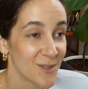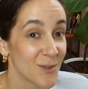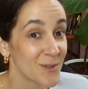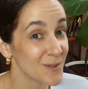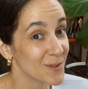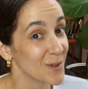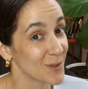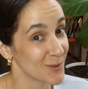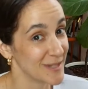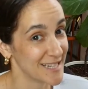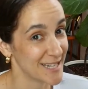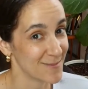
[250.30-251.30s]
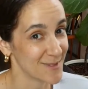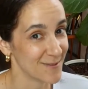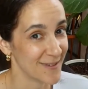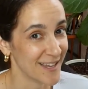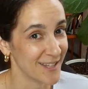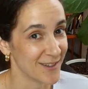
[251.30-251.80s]
So those are the 3 types
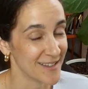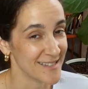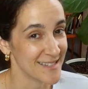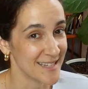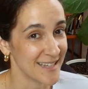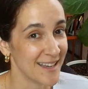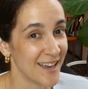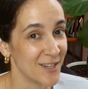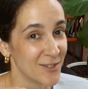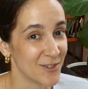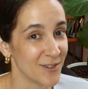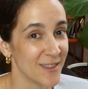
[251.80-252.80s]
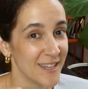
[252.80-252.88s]
of fat you can see under